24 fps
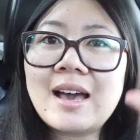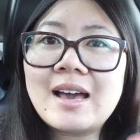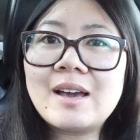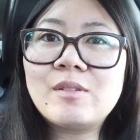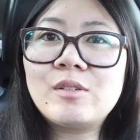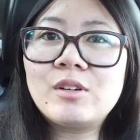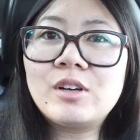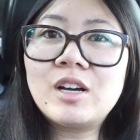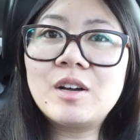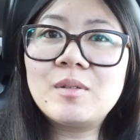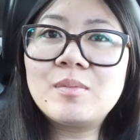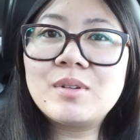I
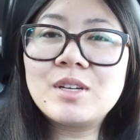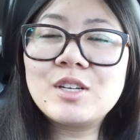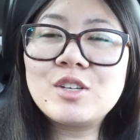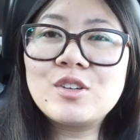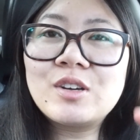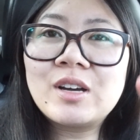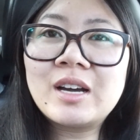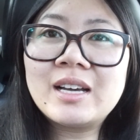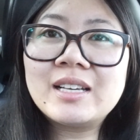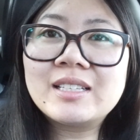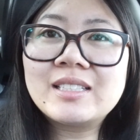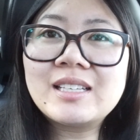will update you
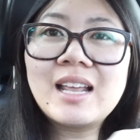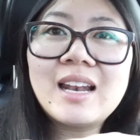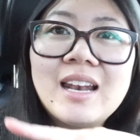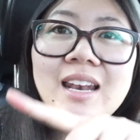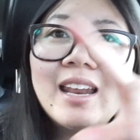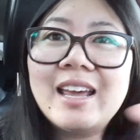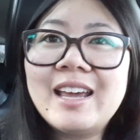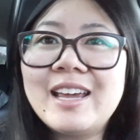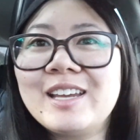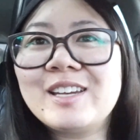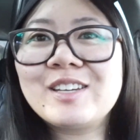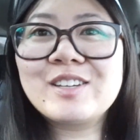guys
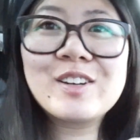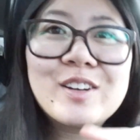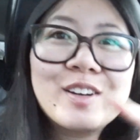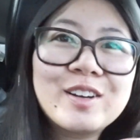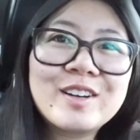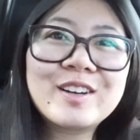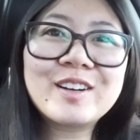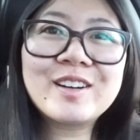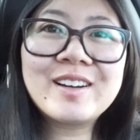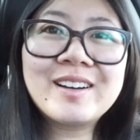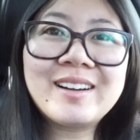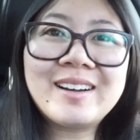
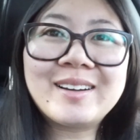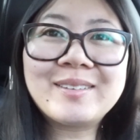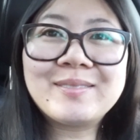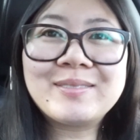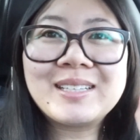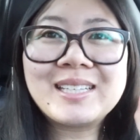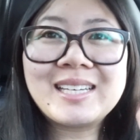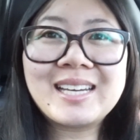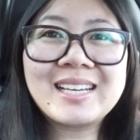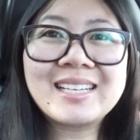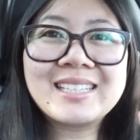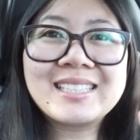later on
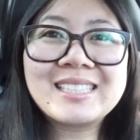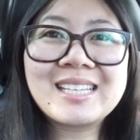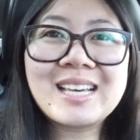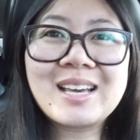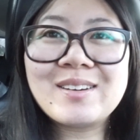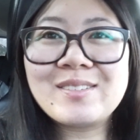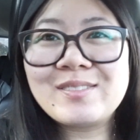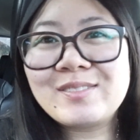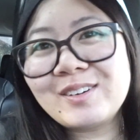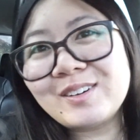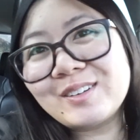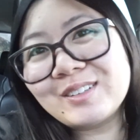my next
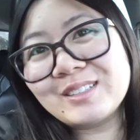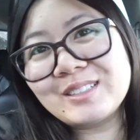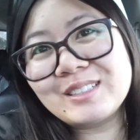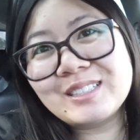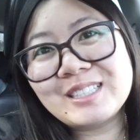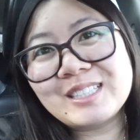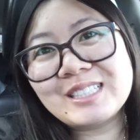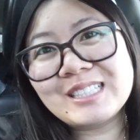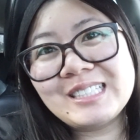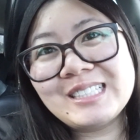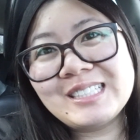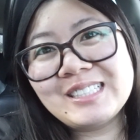photo
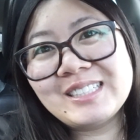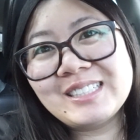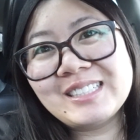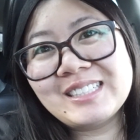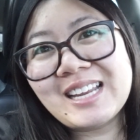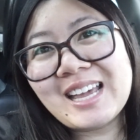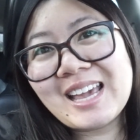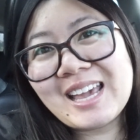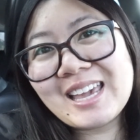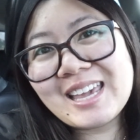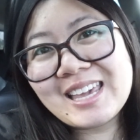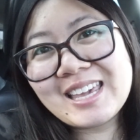shoot
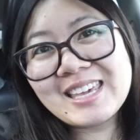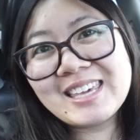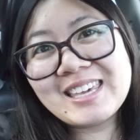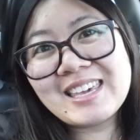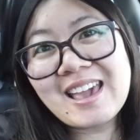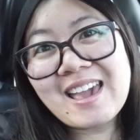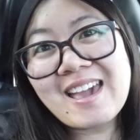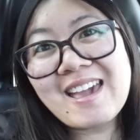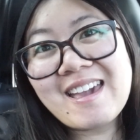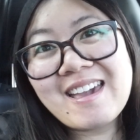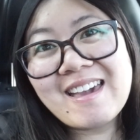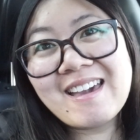
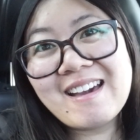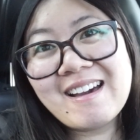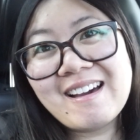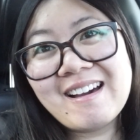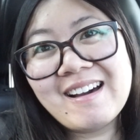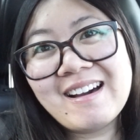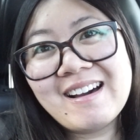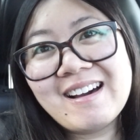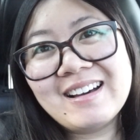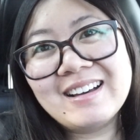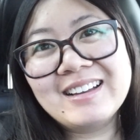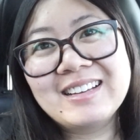
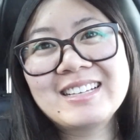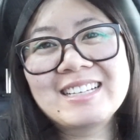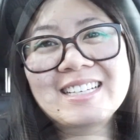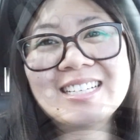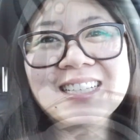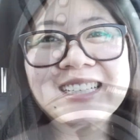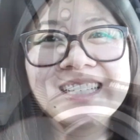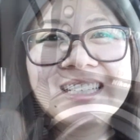yeah here